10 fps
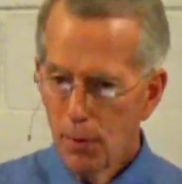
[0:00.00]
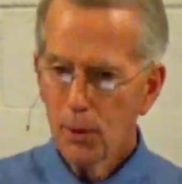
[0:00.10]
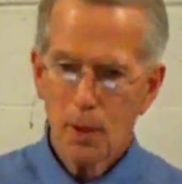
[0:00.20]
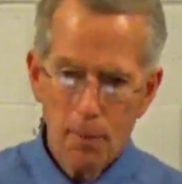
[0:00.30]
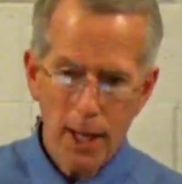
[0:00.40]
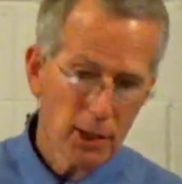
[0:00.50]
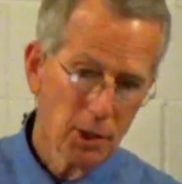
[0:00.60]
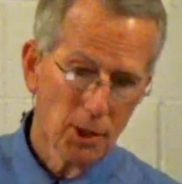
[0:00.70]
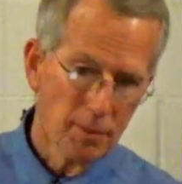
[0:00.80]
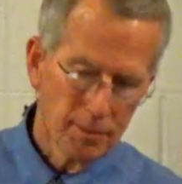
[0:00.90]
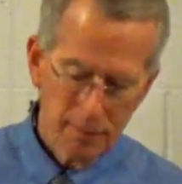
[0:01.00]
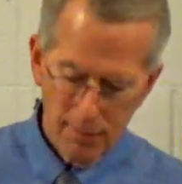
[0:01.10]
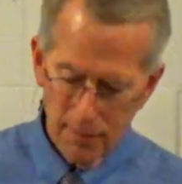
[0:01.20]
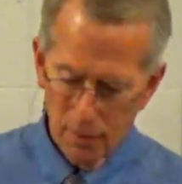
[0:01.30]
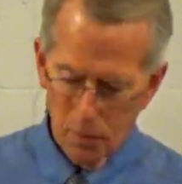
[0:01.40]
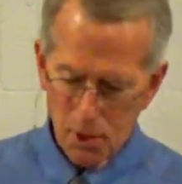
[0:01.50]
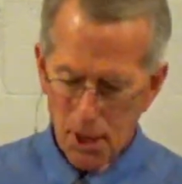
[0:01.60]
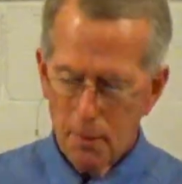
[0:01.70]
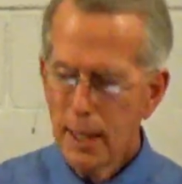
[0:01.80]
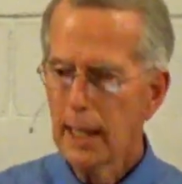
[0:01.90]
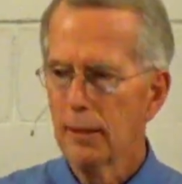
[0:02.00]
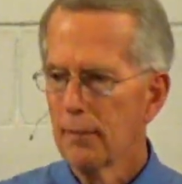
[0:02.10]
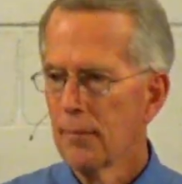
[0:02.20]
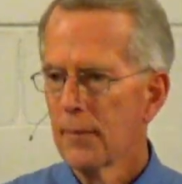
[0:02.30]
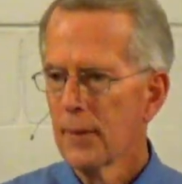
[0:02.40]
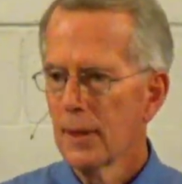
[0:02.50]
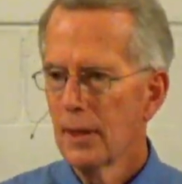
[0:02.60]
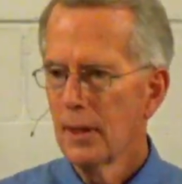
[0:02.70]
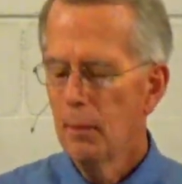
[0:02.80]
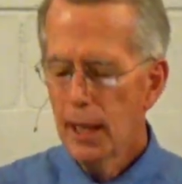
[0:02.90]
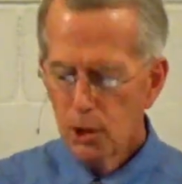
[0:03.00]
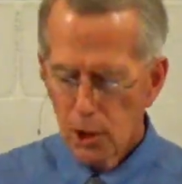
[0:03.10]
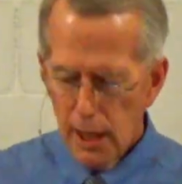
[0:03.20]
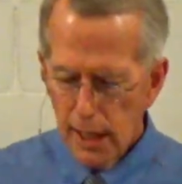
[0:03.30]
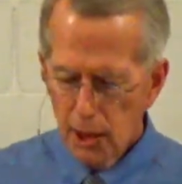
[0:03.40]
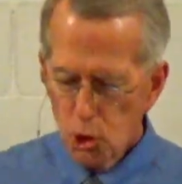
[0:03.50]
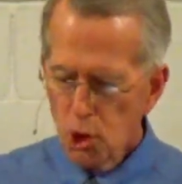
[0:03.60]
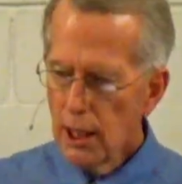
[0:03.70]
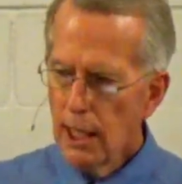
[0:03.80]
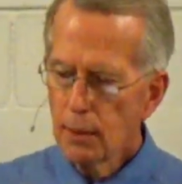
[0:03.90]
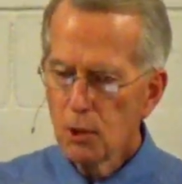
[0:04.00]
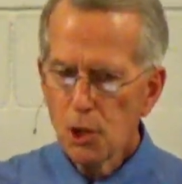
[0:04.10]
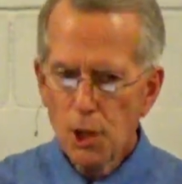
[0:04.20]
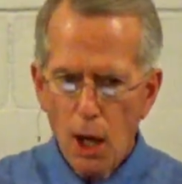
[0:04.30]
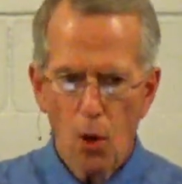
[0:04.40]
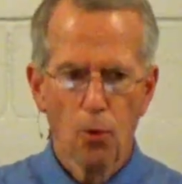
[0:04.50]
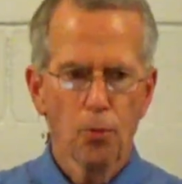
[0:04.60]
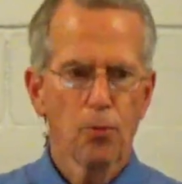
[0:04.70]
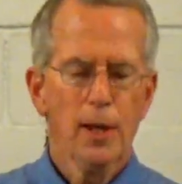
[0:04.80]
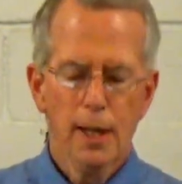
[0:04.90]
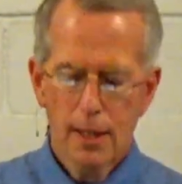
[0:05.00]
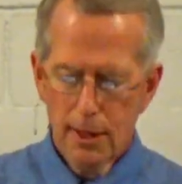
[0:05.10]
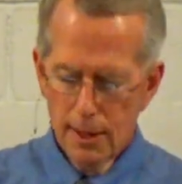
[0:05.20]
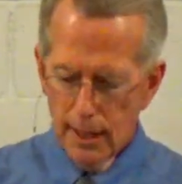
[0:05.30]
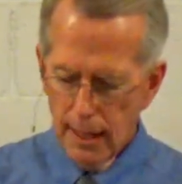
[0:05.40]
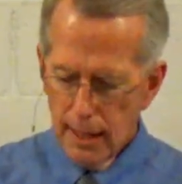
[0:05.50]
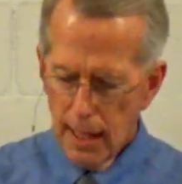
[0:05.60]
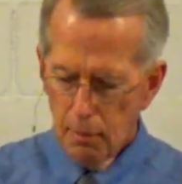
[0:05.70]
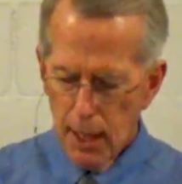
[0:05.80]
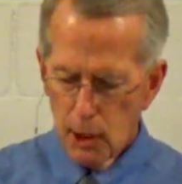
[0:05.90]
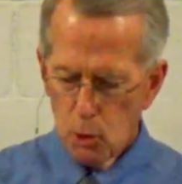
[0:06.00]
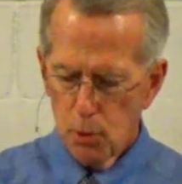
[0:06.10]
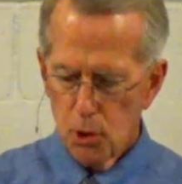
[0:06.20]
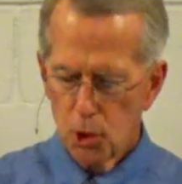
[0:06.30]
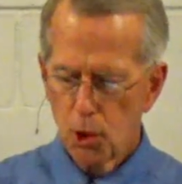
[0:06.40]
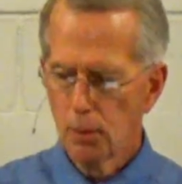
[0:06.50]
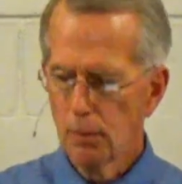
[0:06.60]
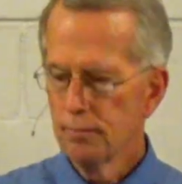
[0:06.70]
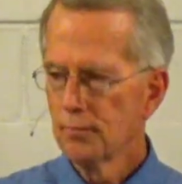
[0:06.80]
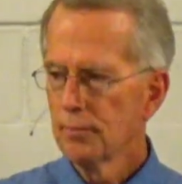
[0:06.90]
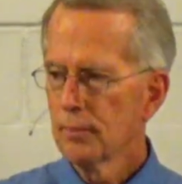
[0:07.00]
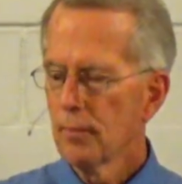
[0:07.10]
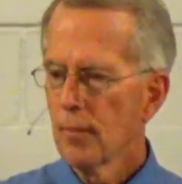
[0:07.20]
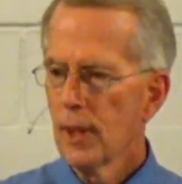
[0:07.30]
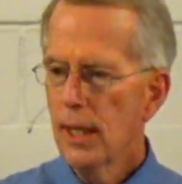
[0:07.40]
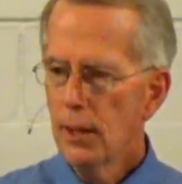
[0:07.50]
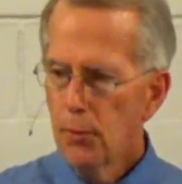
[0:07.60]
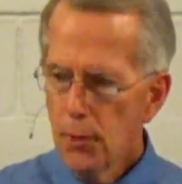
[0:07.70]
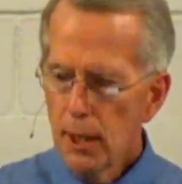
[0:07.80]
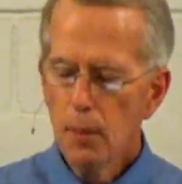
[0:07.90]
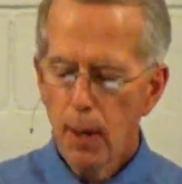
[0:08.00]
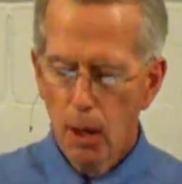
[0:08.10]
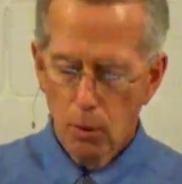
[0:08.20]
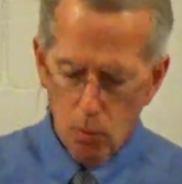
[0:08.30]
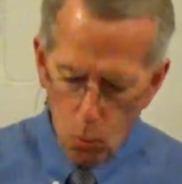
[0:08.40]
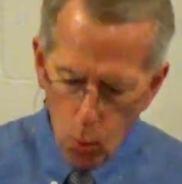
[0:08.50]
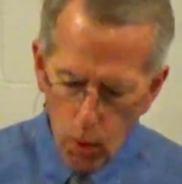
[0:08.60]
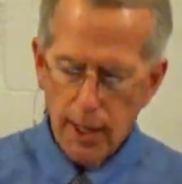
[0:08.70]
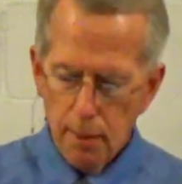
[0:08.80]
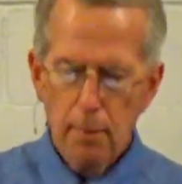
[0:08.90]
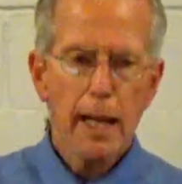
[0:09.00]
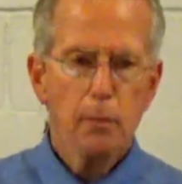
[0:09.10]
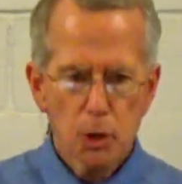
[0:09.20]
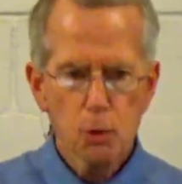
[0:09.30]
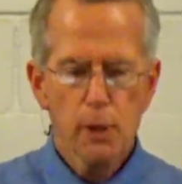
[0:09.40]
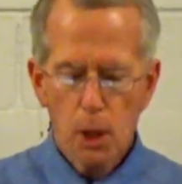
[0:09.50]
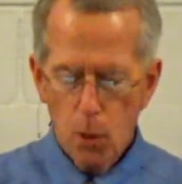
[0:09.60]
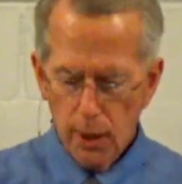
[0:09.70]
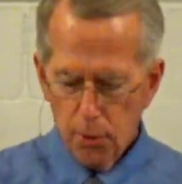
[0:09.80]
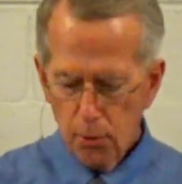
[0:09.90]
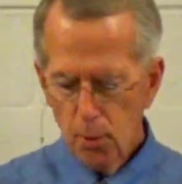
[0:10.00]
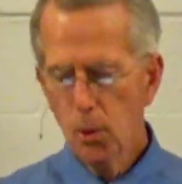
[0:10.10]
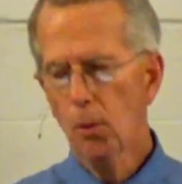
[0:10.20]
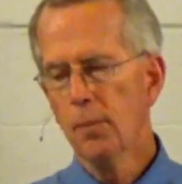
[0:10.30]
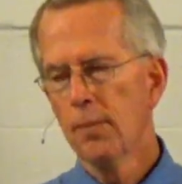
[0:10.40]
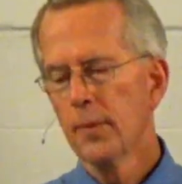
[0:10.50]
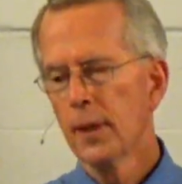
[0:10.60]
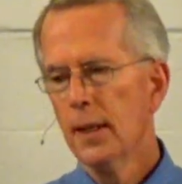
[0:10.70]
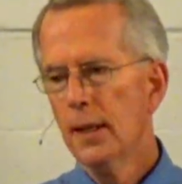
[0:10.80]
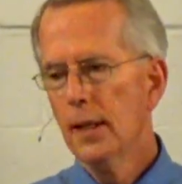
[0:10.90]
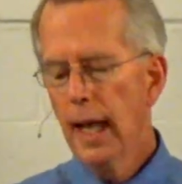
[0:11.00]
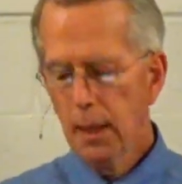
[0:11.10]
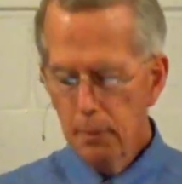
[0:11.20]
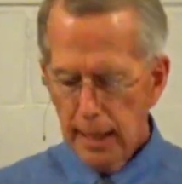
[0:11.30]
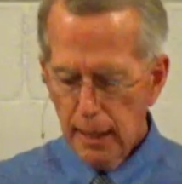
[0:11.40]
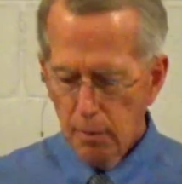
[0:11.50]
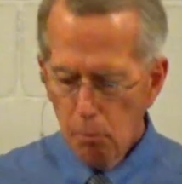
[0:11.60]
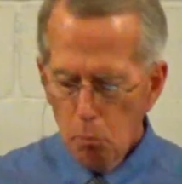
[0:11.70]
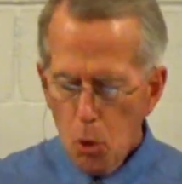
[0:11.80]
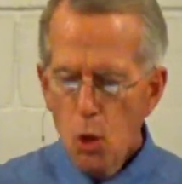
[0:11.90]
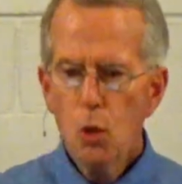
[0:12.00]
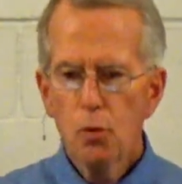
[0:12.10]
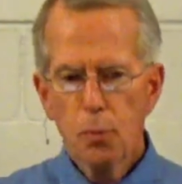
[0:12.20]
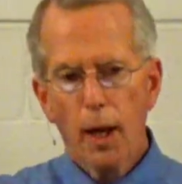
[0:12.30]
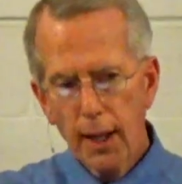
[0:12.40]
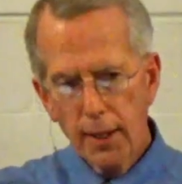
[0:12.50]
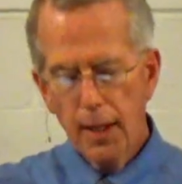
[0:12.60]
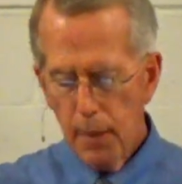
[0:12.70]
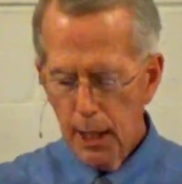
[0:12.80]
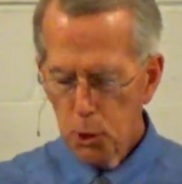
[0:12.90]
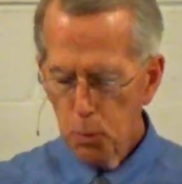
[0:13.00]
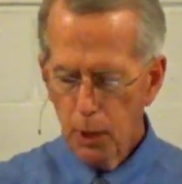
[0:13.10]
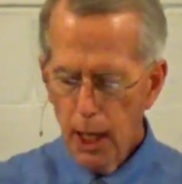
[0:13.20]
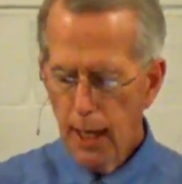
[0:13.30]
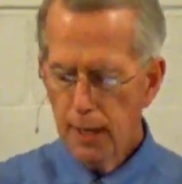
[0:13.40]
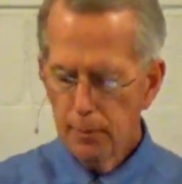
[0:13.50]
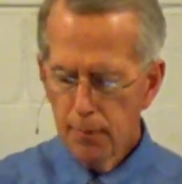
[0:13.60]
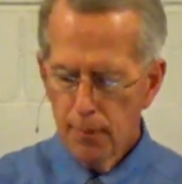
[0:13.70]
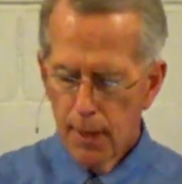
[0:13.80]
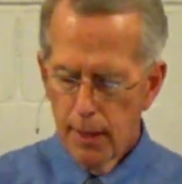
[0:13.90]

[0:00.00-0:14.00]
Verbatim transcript: he felt compassion. What does that mean? It means that he could see himself in that man's position. He could think about what that man must be going through. And being moved by that man's plight,